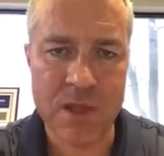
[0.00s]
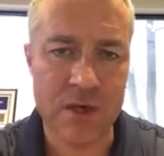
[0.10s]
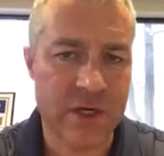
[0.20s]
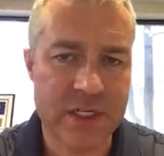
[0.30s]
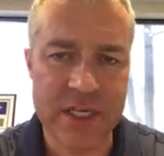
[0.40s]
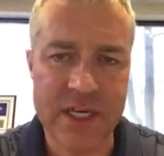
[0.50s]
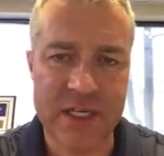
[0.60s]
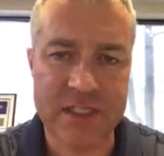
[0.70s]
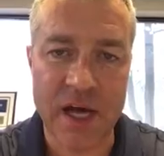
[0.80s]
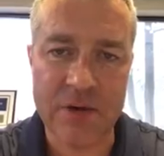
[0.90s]
it didn't
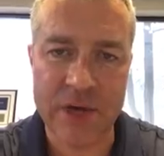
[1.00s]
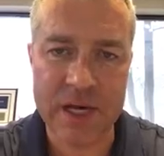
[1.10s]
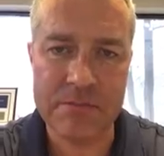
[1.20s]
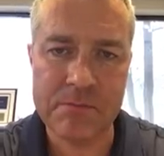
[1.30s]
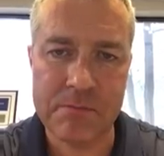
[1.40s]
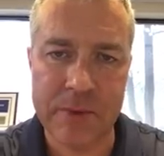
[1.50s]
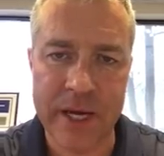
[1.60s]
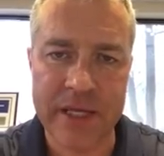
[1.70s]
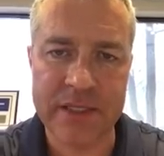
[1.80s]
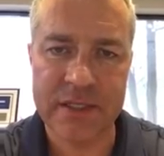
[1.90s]
exonerate him,
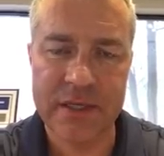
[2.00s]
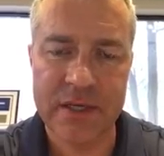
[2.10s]
but